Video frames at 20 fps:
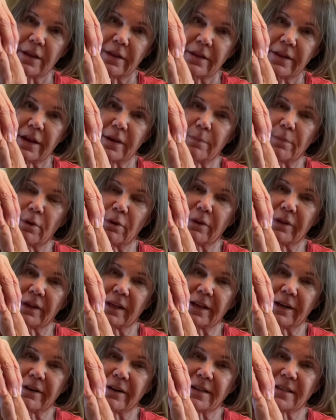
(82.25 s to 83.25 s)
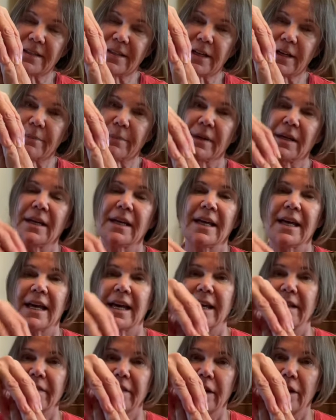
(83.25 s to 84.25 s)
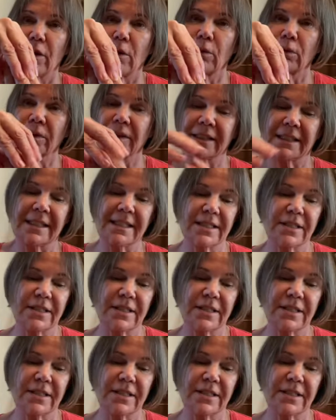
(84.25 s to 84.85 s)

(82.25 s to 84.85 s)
They pull the larynx up and they hold it.